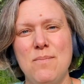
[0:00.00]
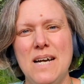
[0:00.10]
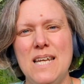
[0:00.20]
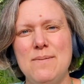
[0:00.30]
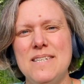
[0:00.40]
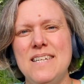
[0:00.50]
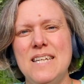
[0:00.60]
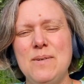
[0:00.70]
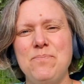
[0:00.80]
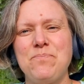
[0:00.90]
My name is
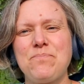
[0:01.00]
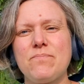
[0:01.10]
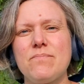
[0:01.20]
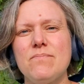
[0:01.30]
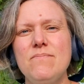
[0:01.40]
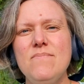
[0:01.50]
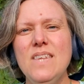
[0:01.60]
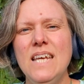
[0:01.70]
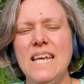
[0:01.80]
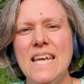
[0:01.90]
Nina
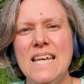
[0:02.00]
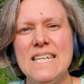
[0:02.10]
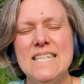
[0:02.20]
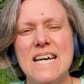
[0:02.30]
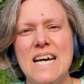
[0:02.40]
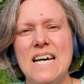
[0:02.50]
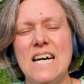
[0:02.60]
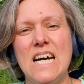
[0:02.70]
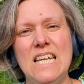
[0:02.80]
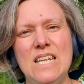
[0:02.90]
and
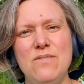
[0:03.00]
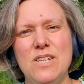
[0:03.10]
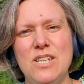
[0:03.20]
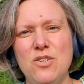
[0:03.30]
I live in